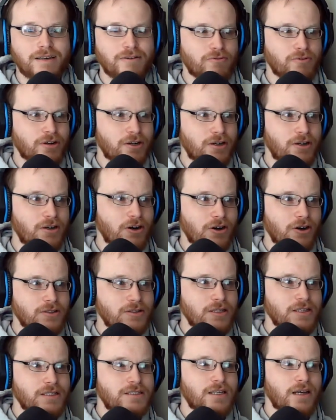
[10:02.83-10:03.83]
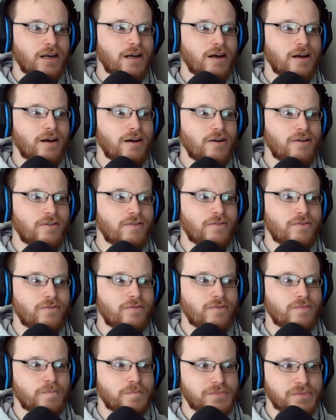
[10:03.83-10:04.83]
it regardless of
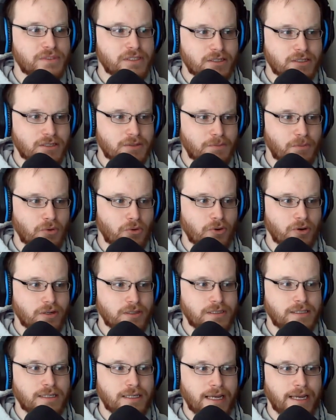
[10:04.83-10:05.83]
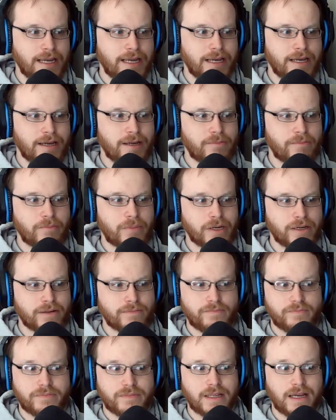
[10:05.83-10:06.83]
the sport. But
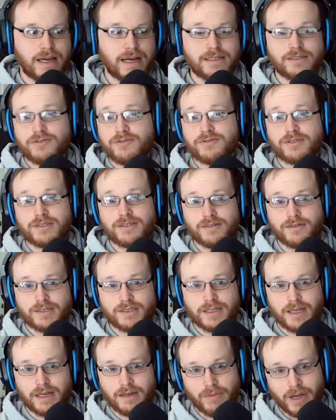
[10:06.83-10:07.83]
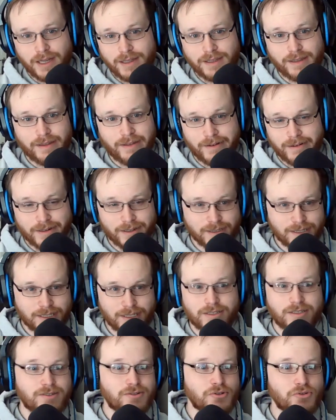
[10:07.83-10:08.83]
I do still stand by that there
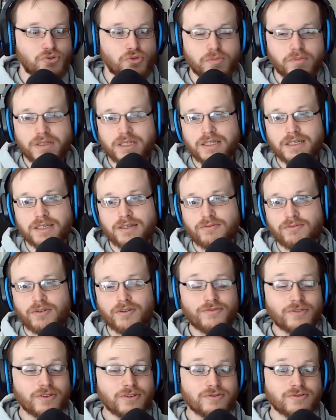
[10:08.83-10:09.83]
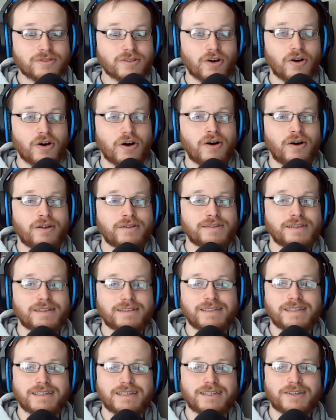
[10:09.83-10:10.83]
needs to be reviews on
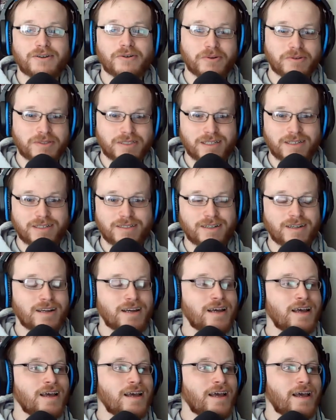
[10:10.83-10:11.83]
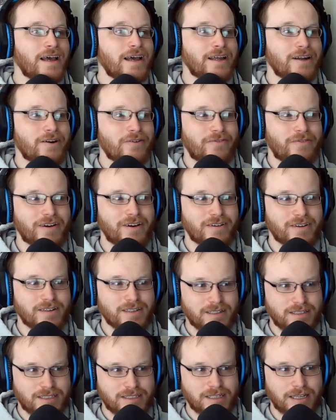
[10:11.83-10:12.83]
the goaltender
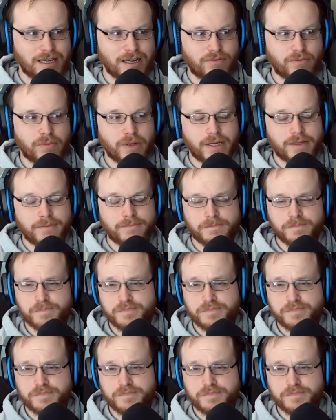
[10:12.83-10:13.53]
interference stuff. But